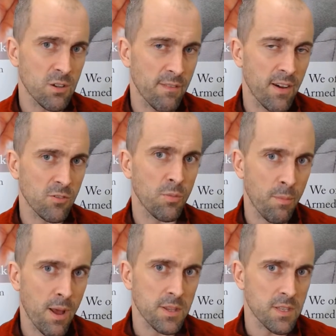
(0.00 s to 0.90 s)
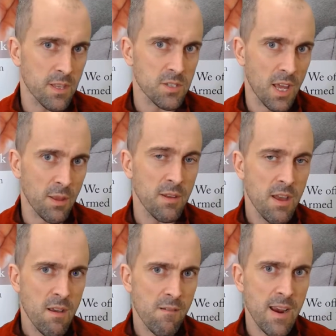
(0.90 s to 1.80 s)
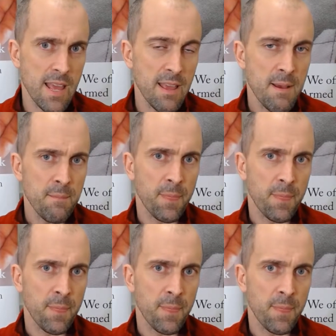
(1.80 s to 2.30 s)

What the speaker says: So a vulnerable person that's going to really